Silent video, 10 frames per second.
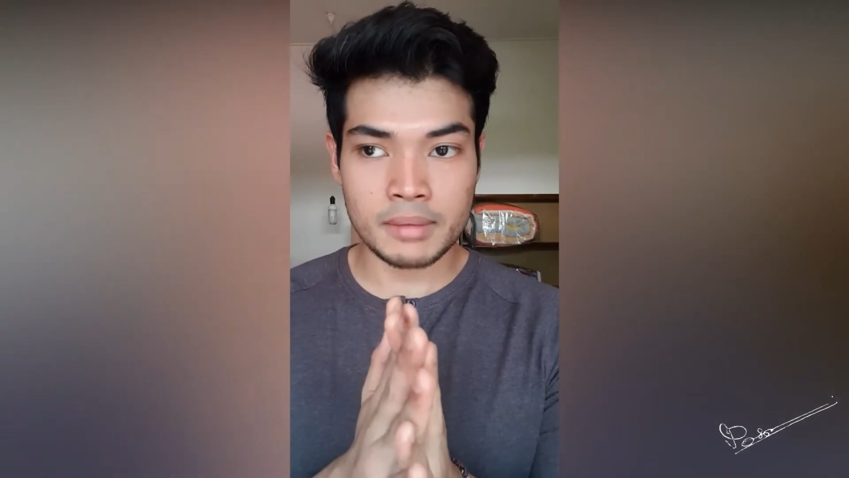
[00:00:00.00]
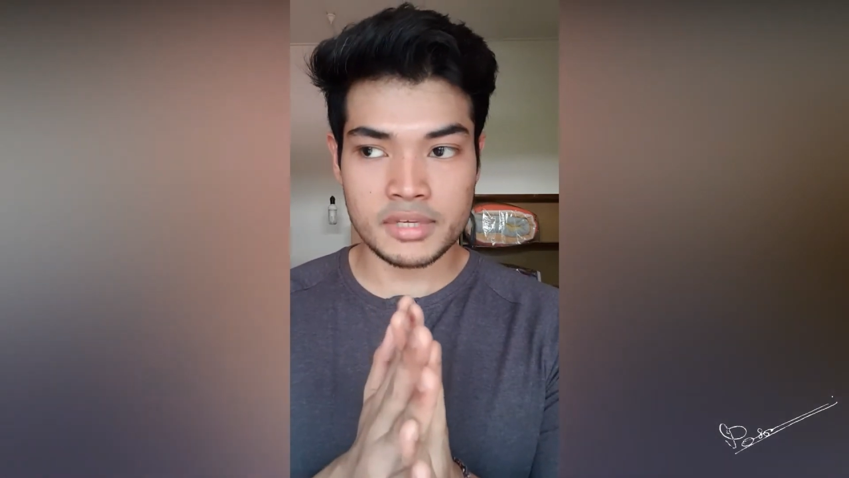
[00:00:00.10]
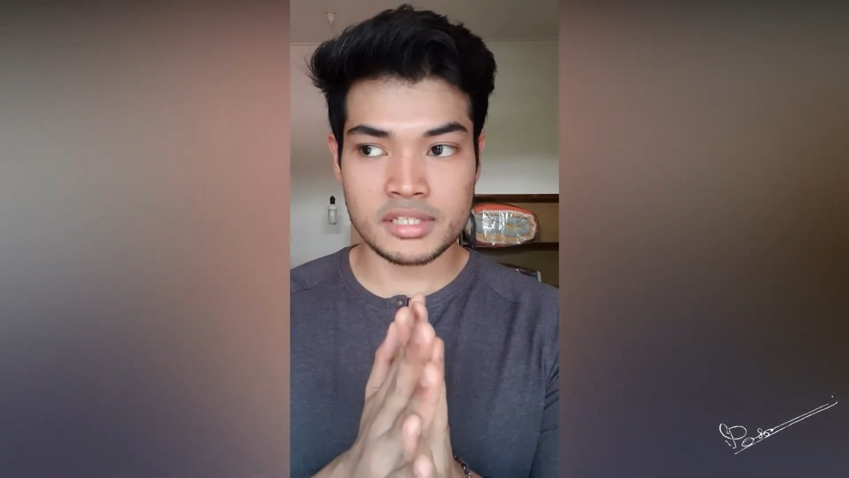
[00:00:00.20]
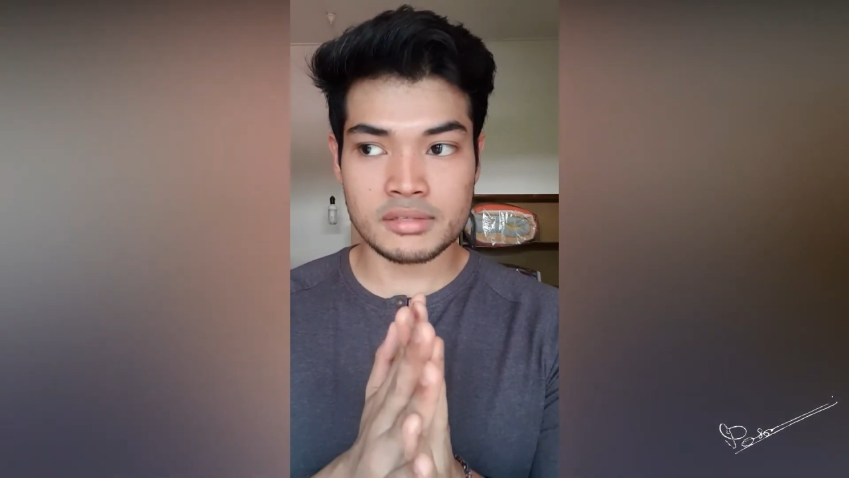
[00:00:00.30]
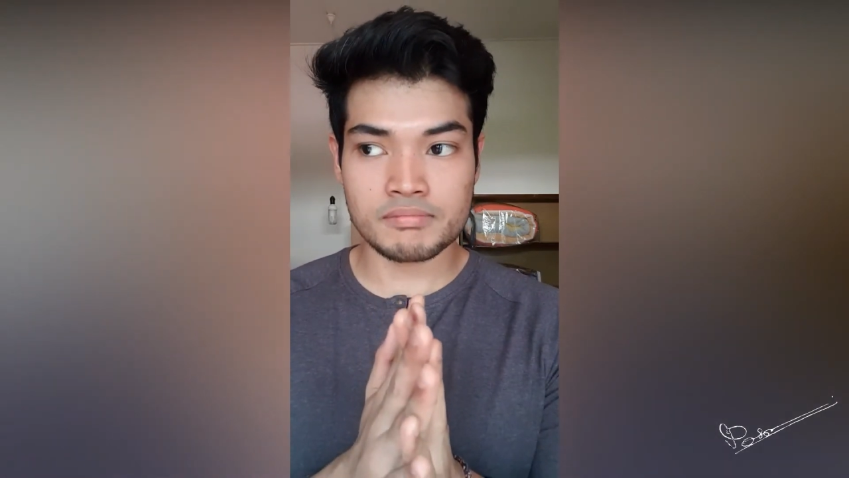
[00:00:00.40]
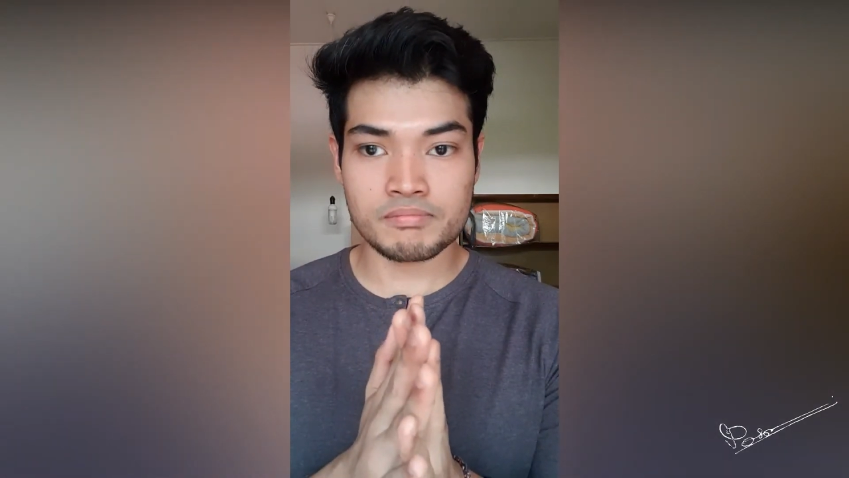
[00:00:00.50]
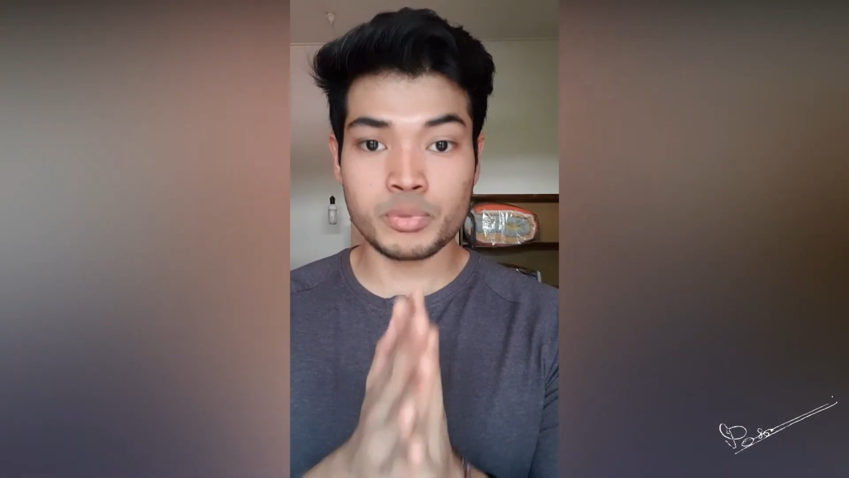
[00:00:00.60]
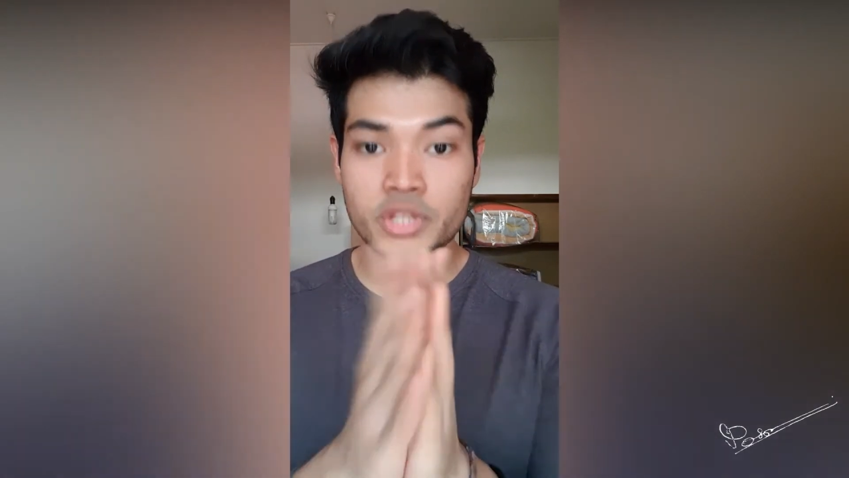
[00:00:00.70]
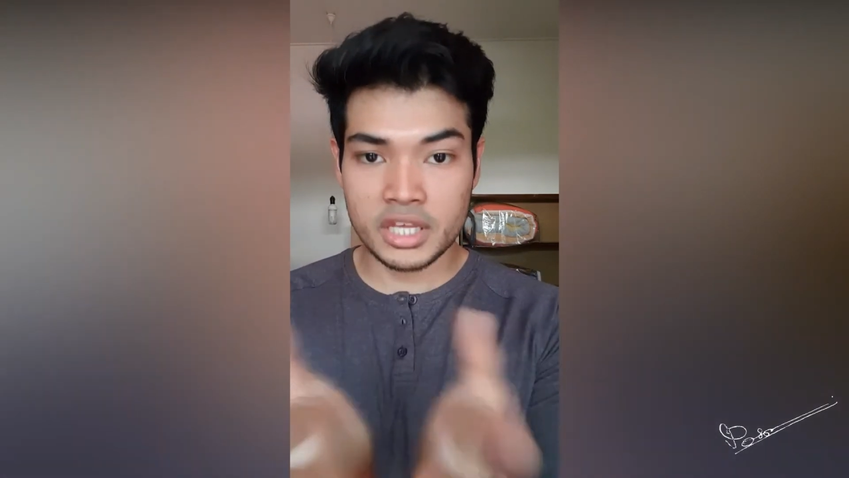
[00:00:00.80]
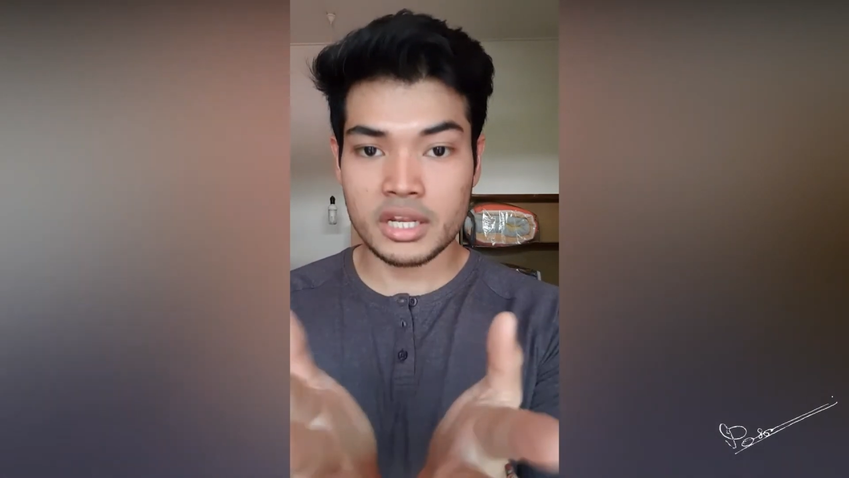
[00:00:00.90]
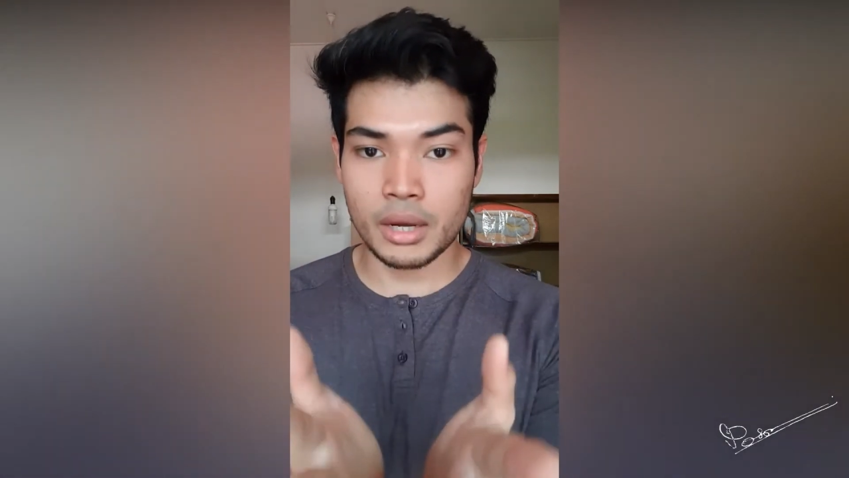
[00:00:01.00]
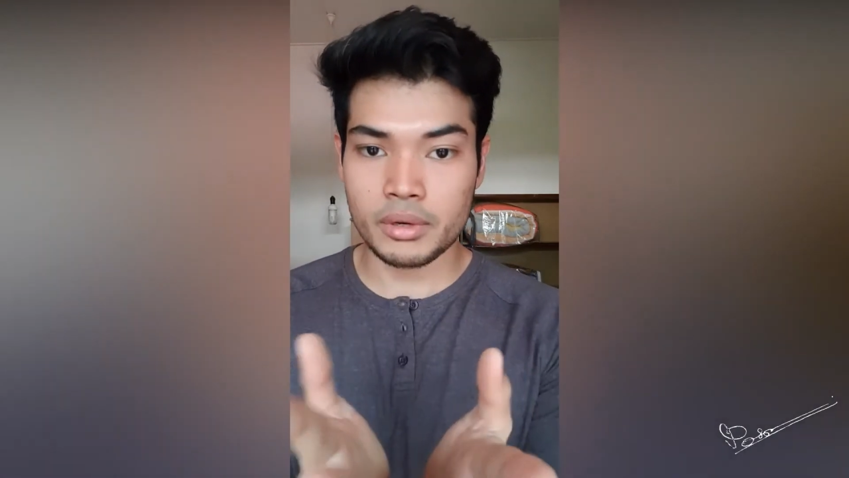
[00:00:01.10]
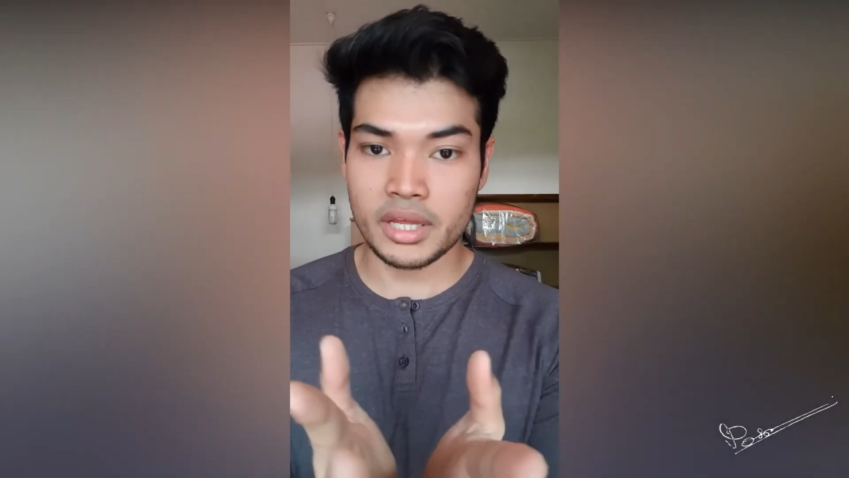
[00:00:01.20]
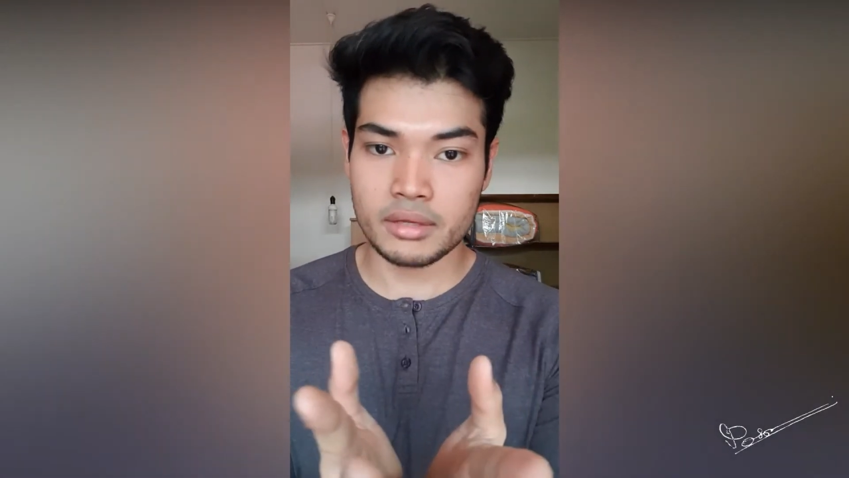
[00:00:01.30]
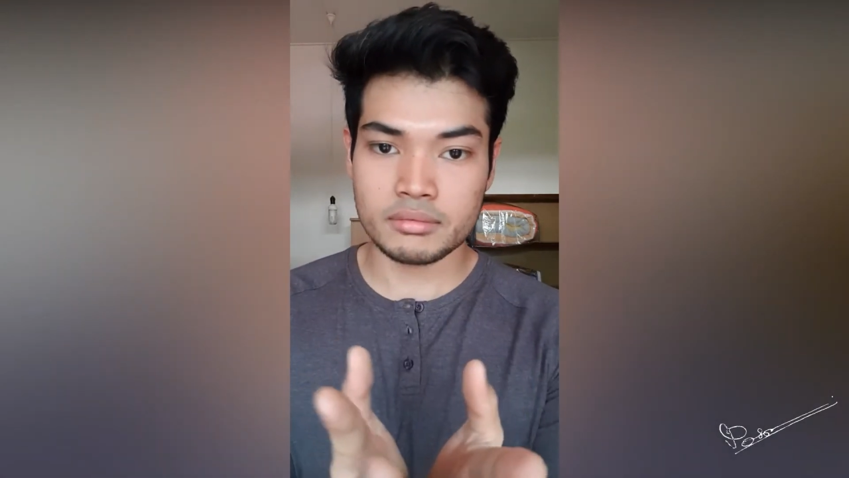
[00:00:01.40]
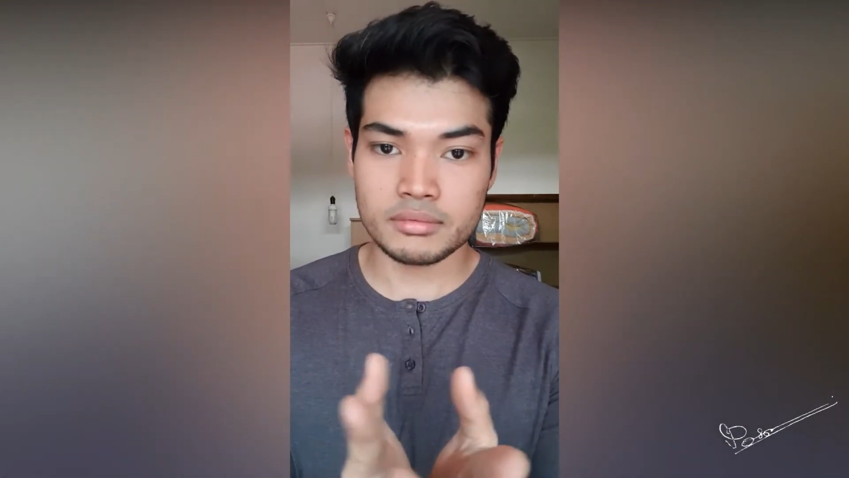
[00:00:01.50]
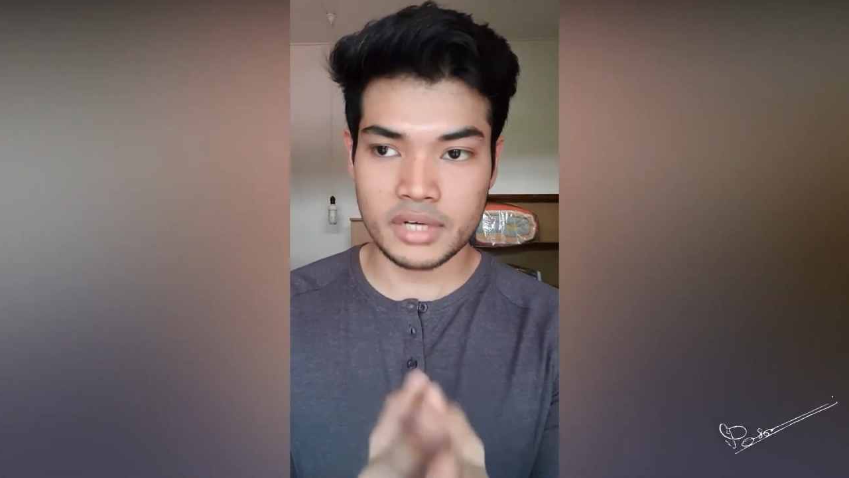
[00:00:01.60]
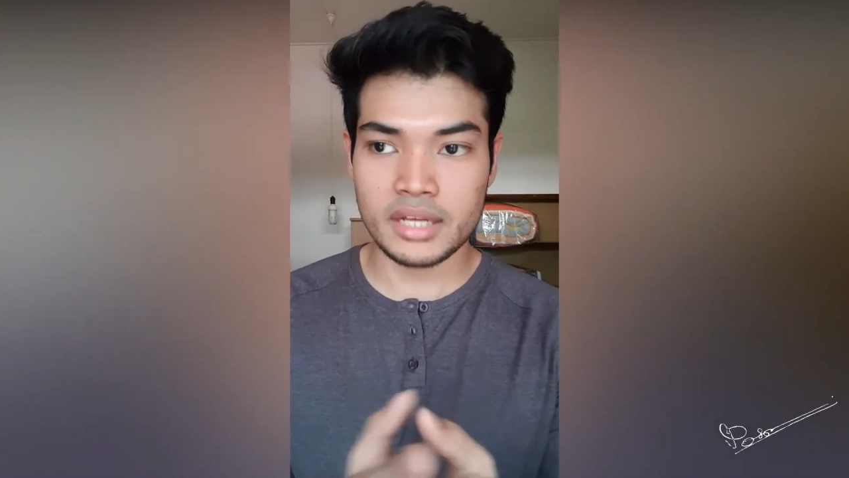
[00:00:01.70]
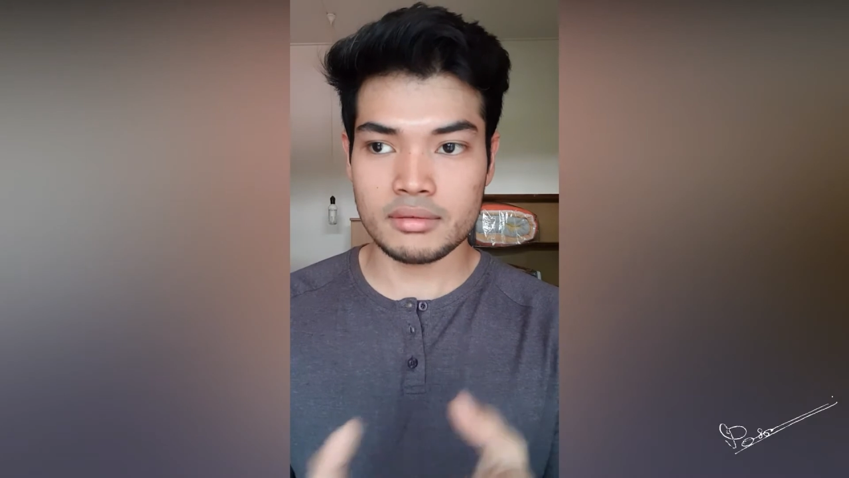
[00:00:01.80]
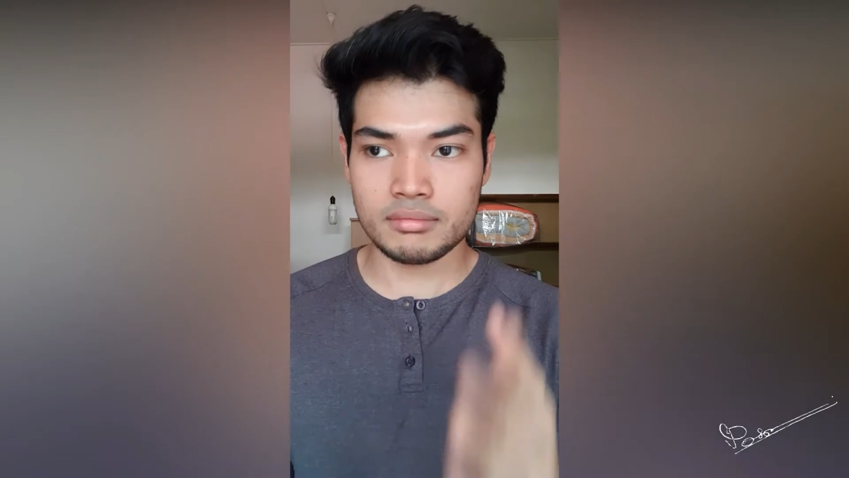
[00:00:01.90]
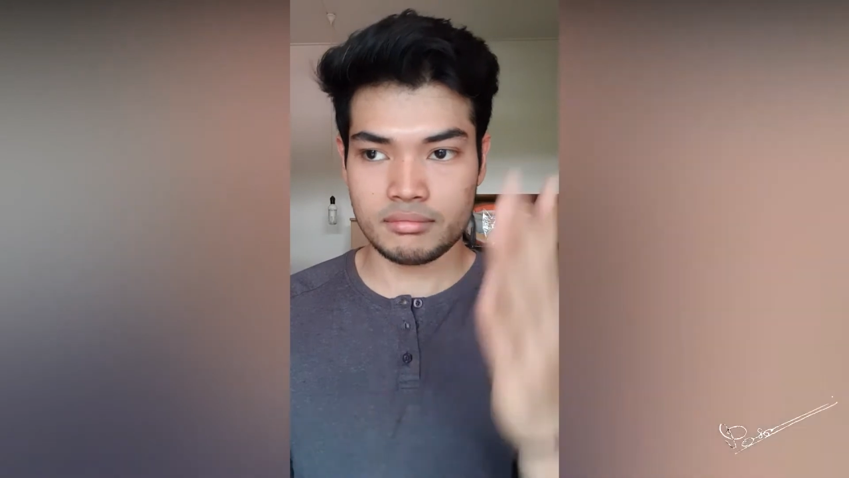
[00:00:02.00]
I'm just putting it out there, right?